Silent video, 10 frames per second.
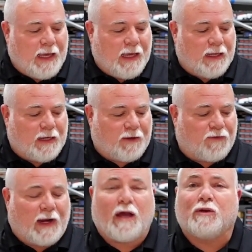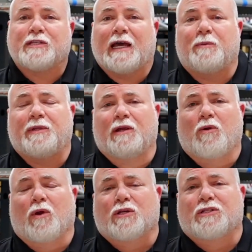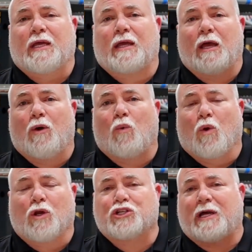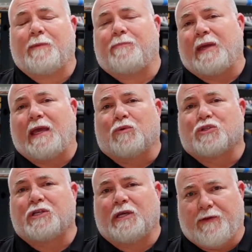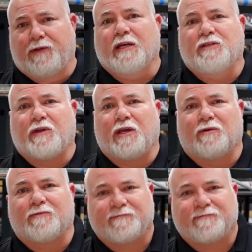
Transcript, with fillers: And uh, for now, it's Adam in the Aeroworks Workshop, and we'll see you on the next video.